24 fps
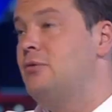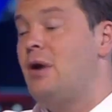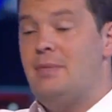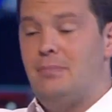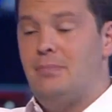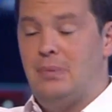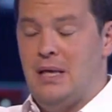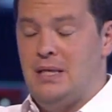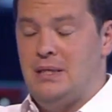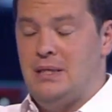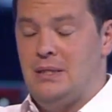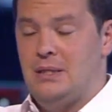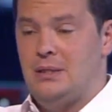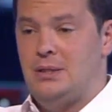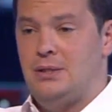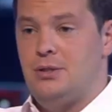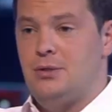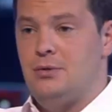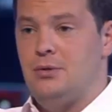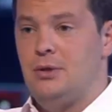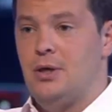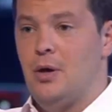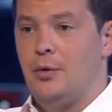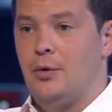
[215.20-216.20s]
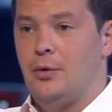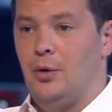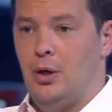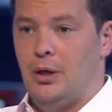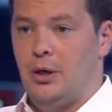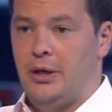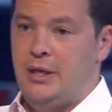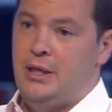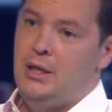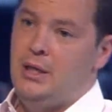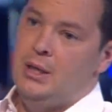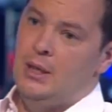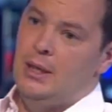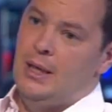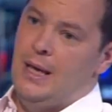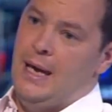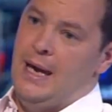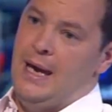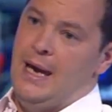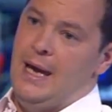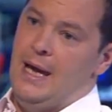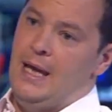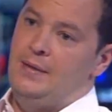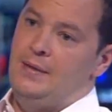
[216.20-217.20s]
great places to go on holiday,
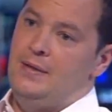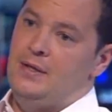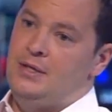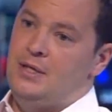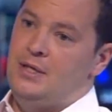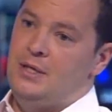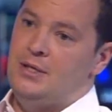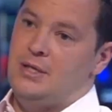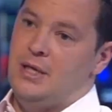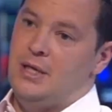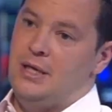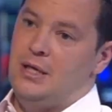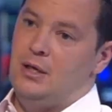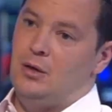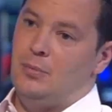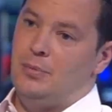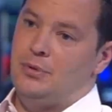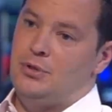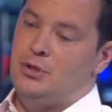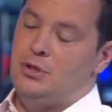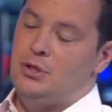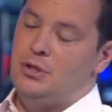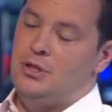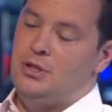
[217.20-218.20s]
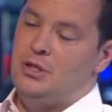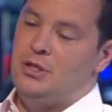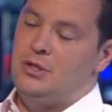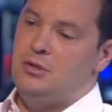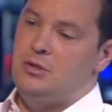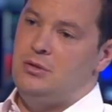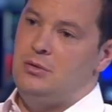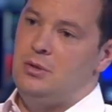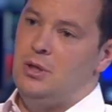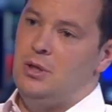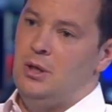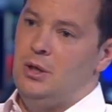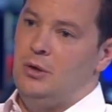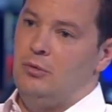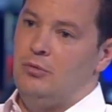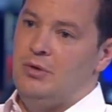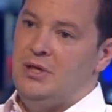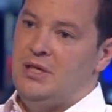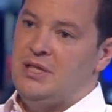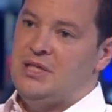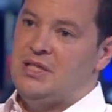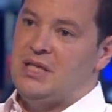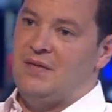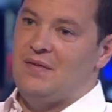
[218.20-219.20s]
and this is an opportunity to
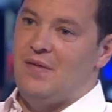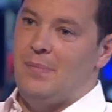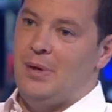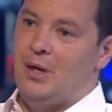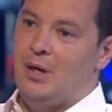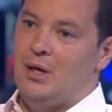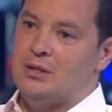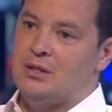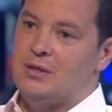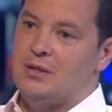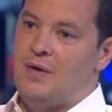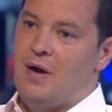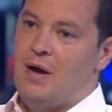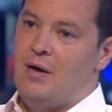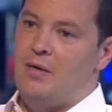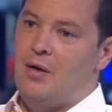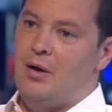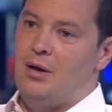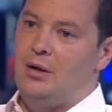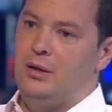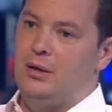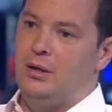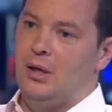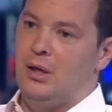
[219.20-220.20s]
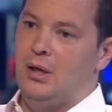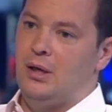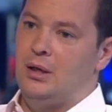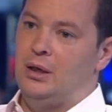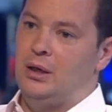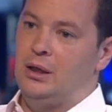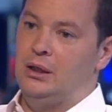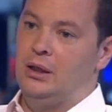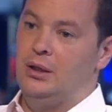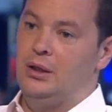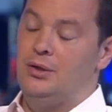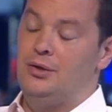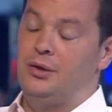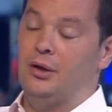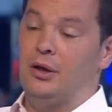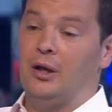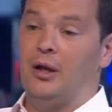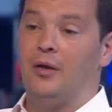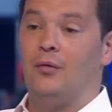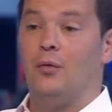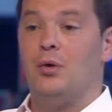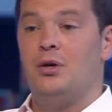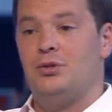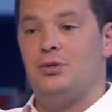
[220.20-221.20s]
rediscover parts of our own island. And
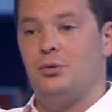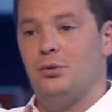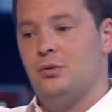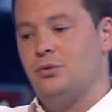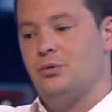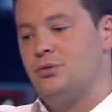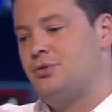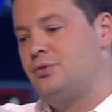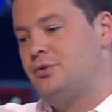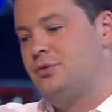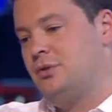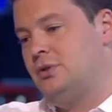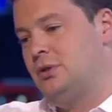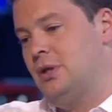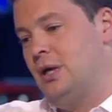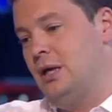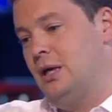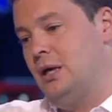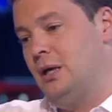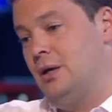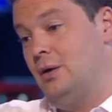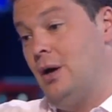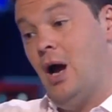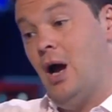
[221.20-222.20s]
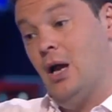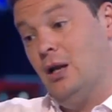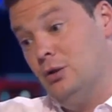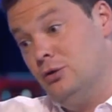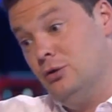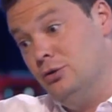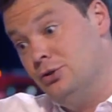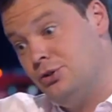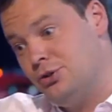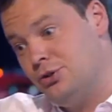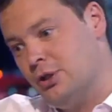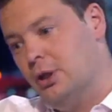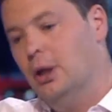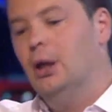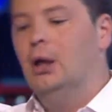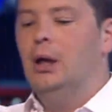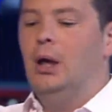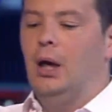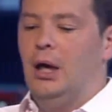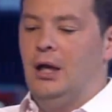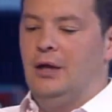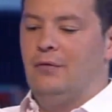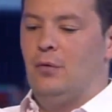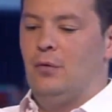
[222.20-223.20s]
I've always thought it was islands,
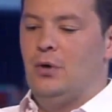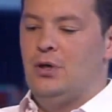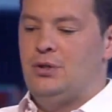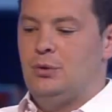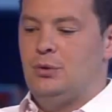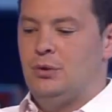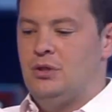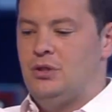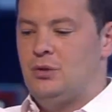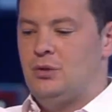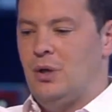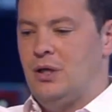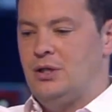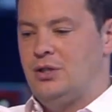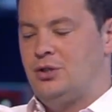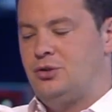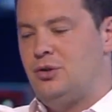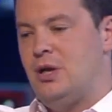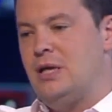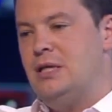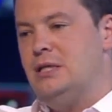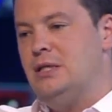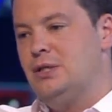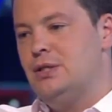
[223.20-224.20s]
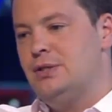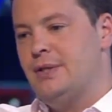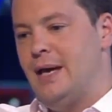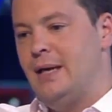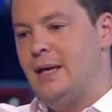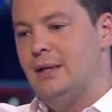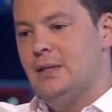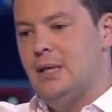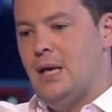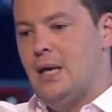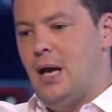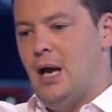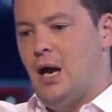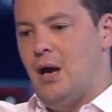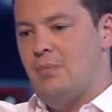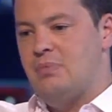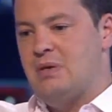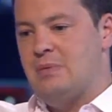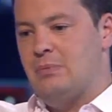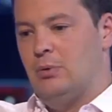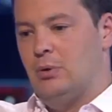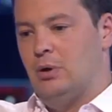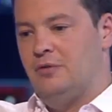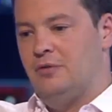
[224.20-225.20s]
and I've always thought it's quite strange that
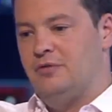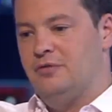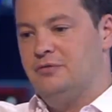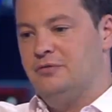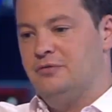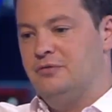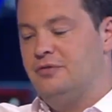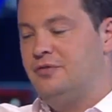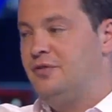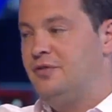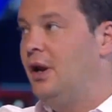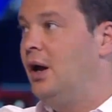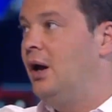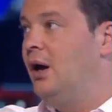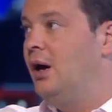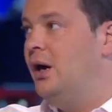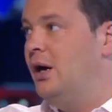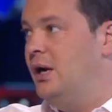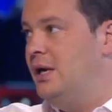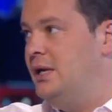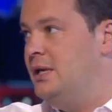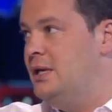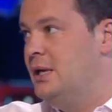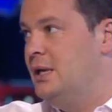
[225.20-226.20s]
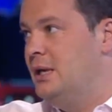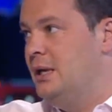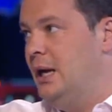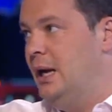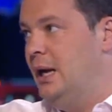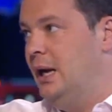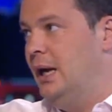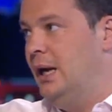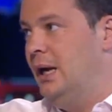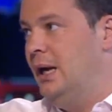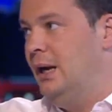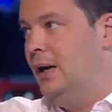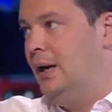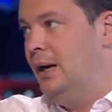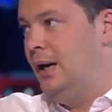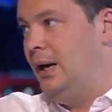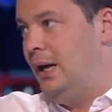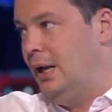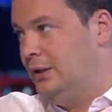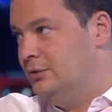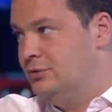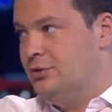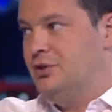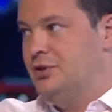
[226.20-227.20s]
people often fly
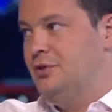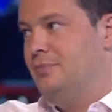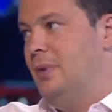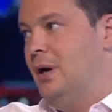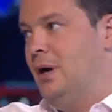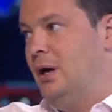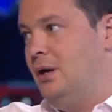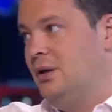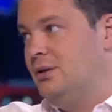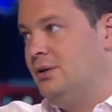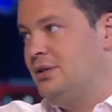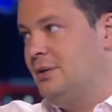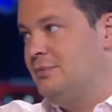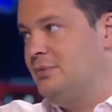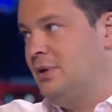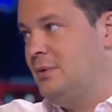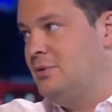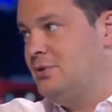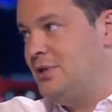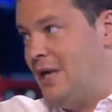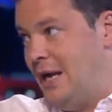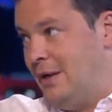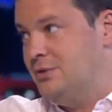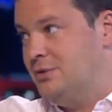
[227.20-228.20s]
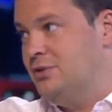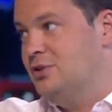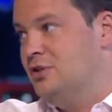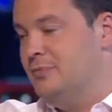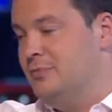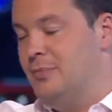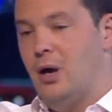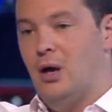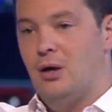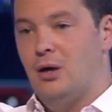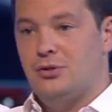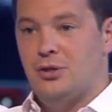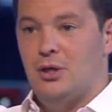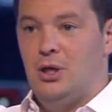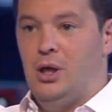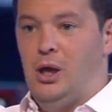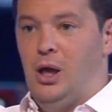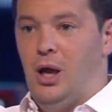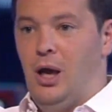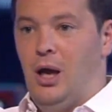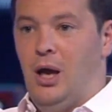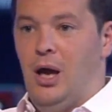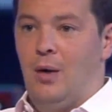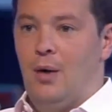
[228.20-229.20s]
hundreds of miles, sometimes thousands of miles,
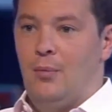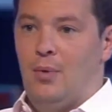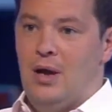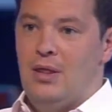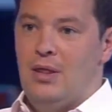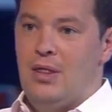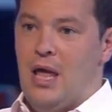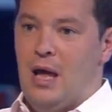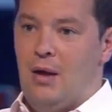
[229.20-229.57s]
when